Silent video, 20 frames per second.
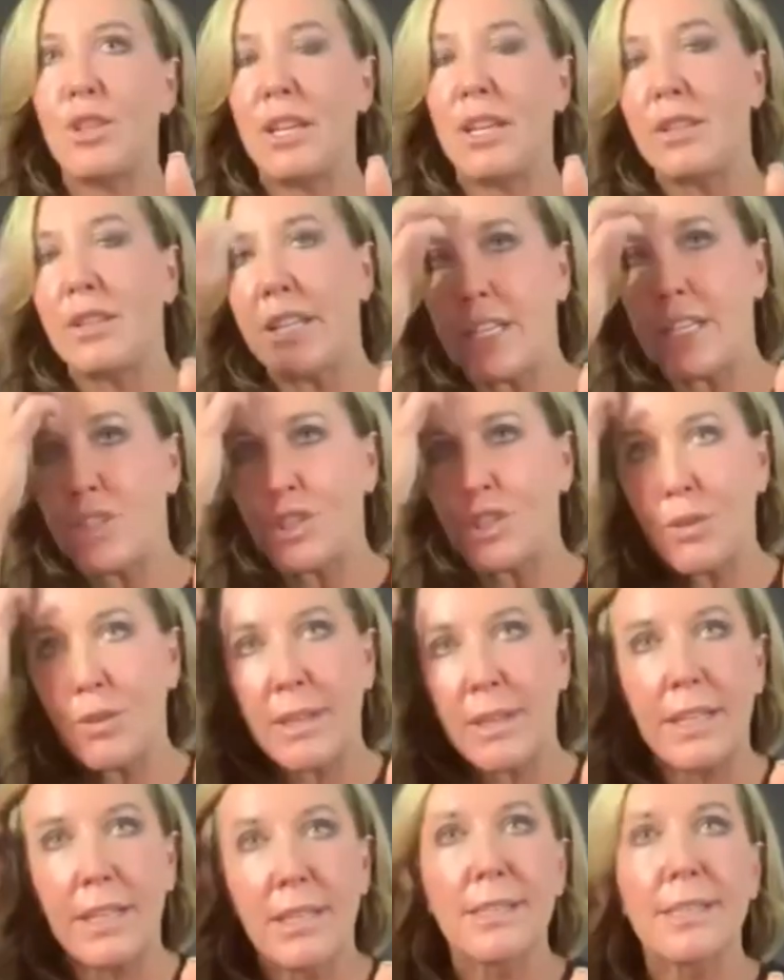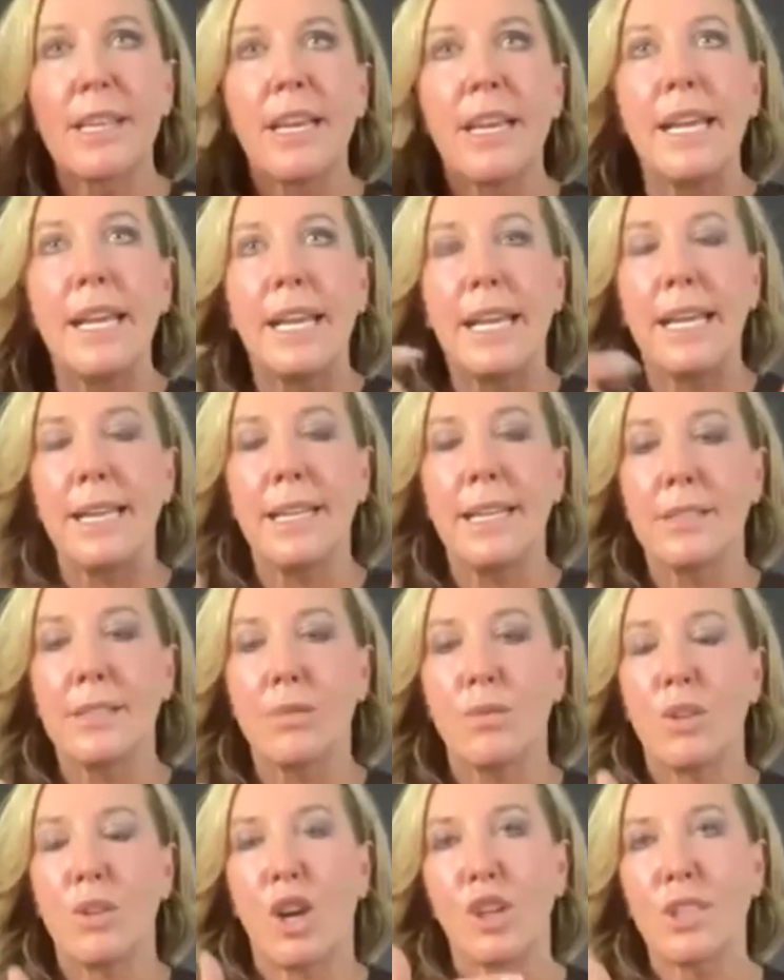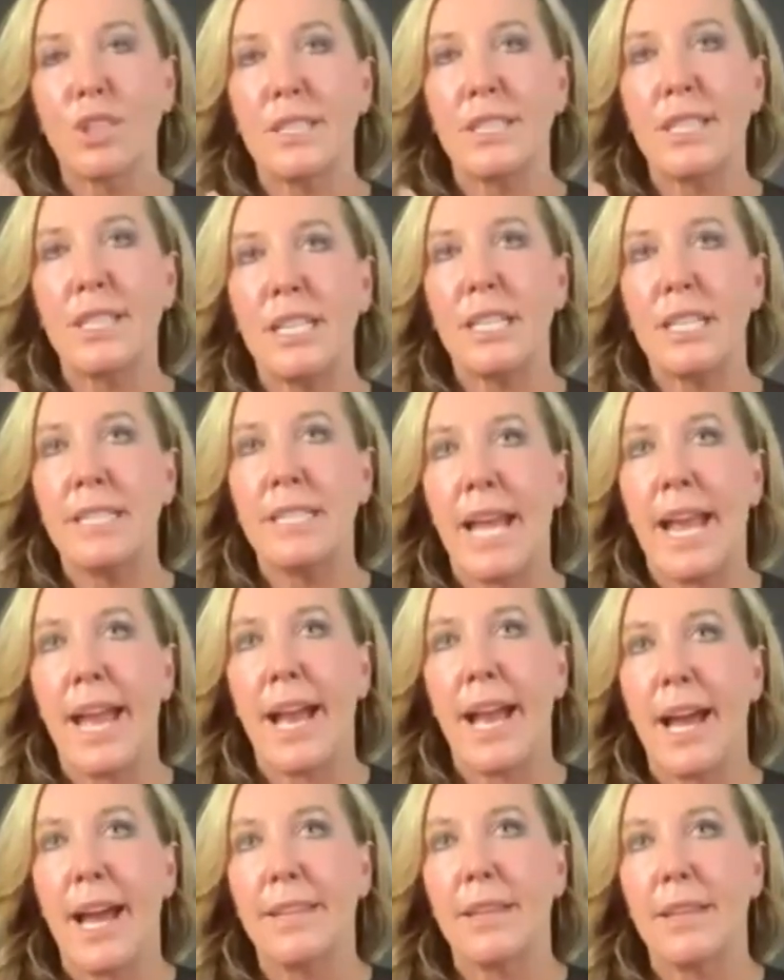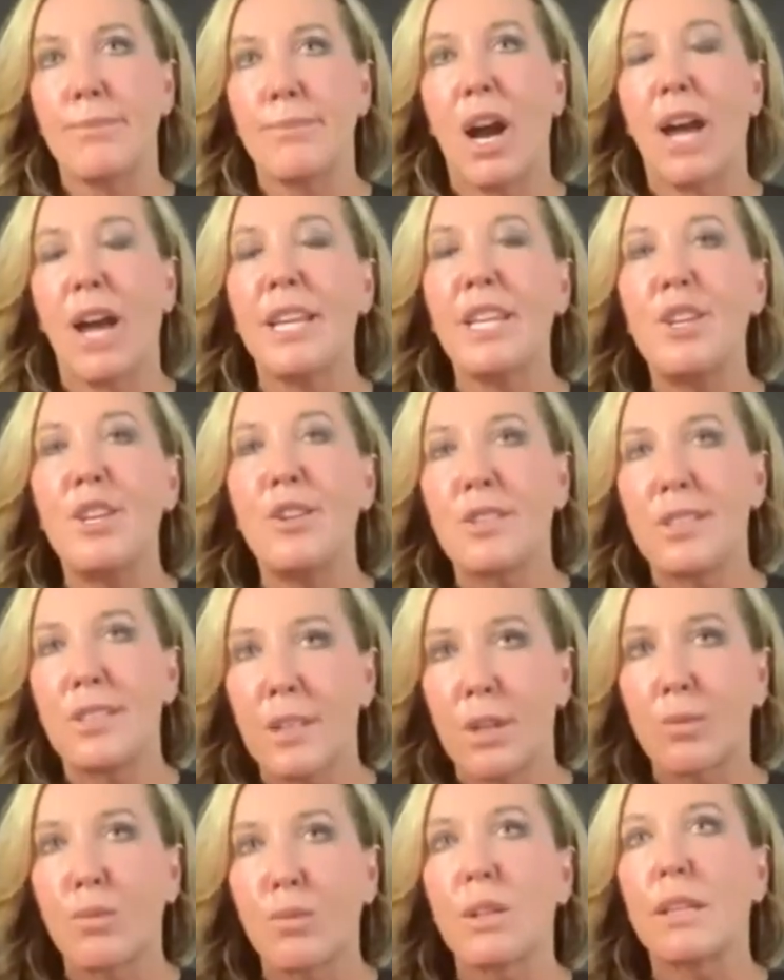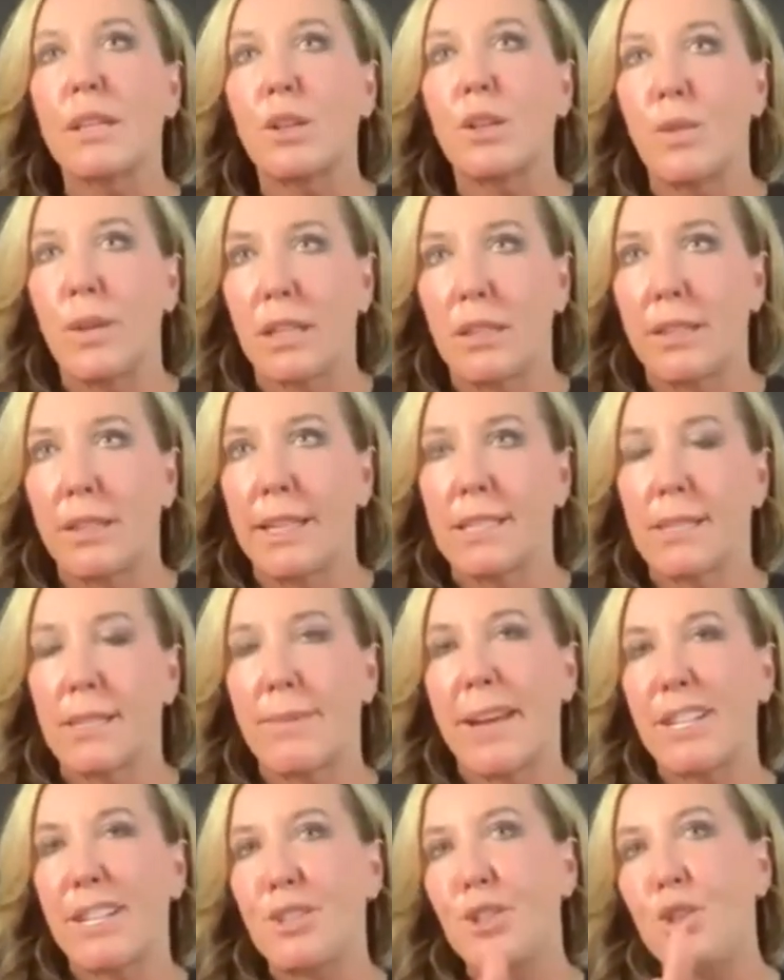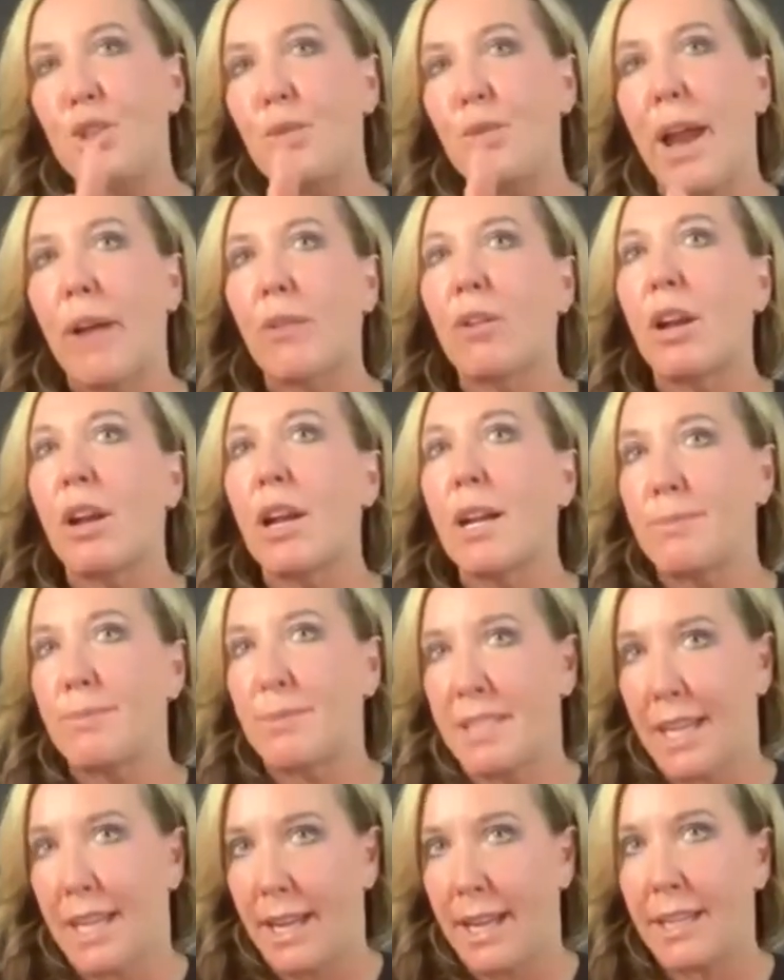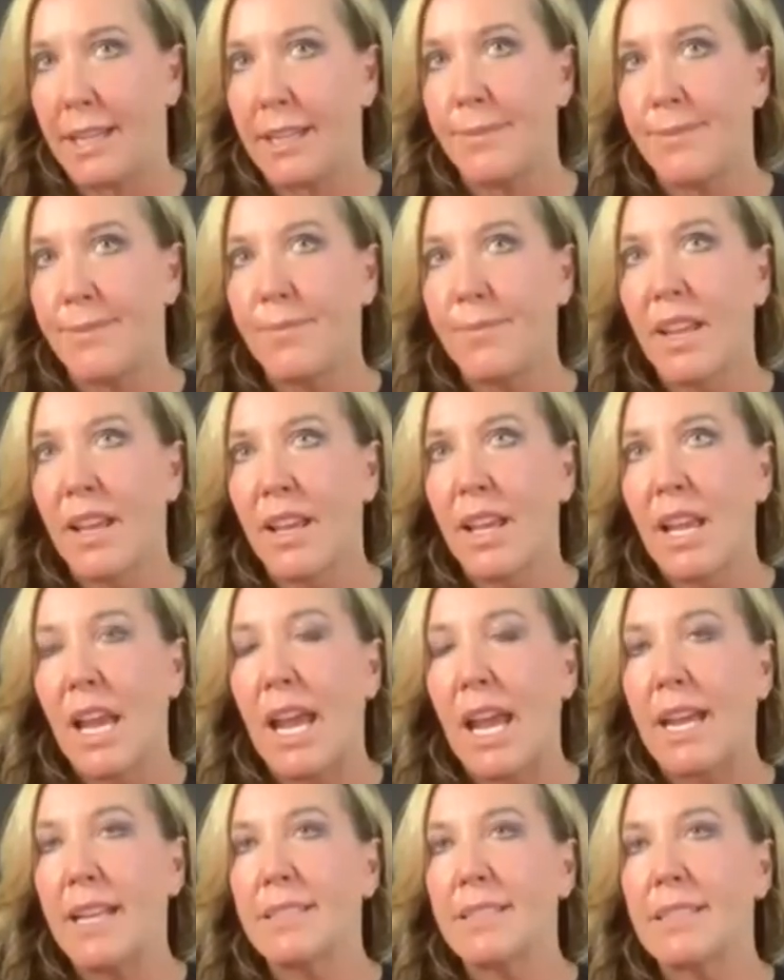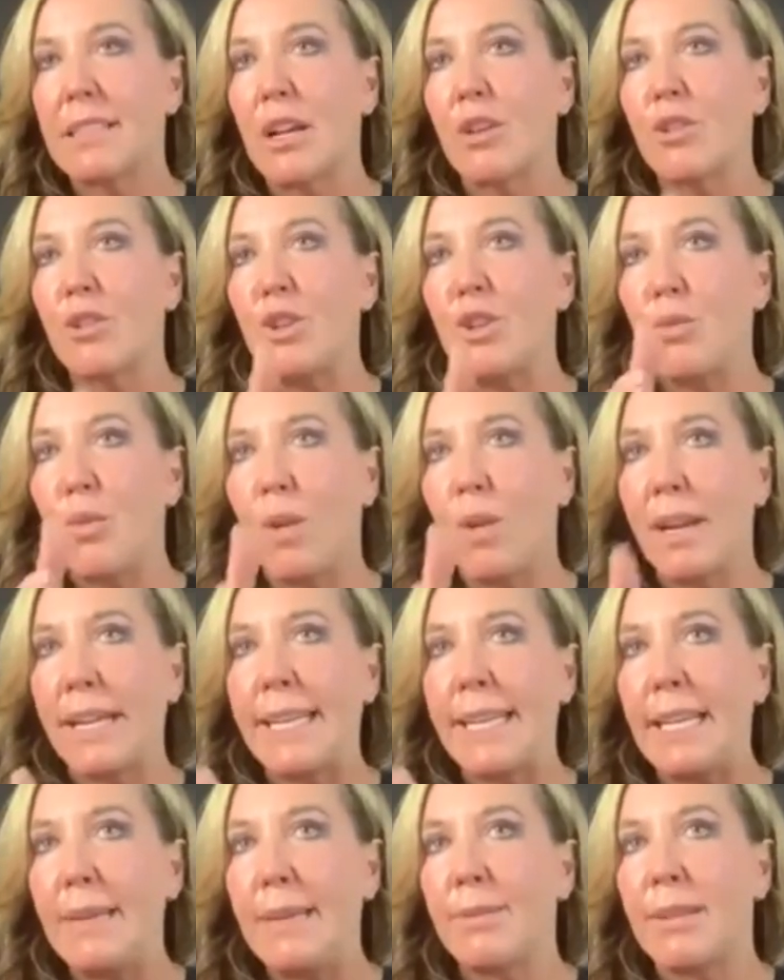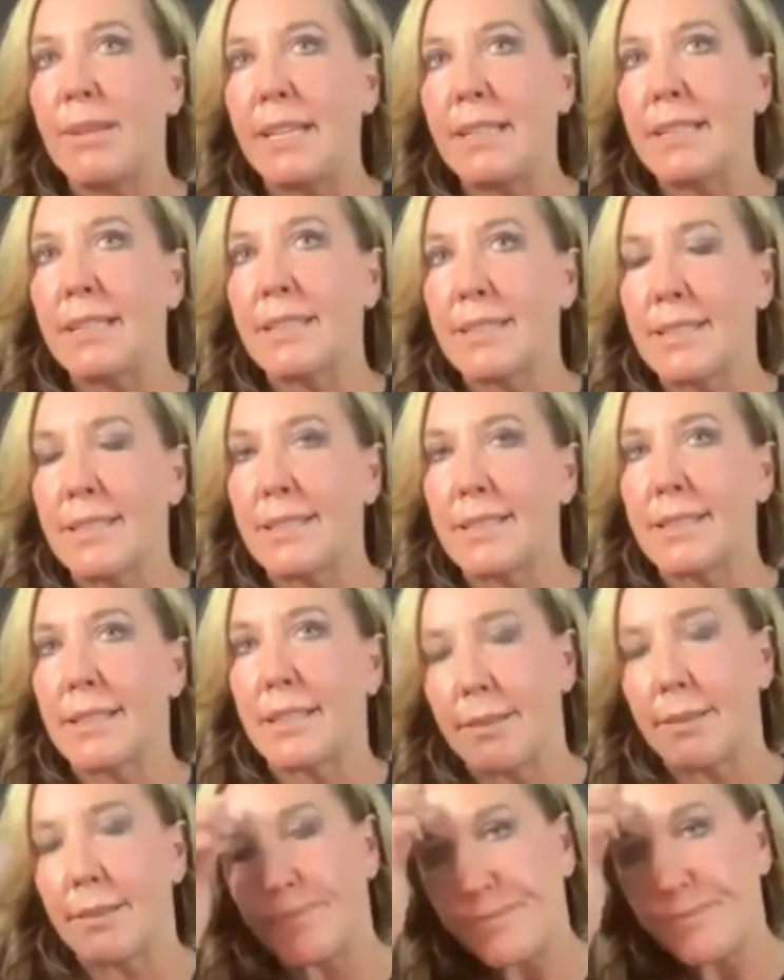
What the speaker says: issue is quercetin and NAD, the body uses it really quickly. It's about a 2-hour uptake. And so you want to keep it in the system.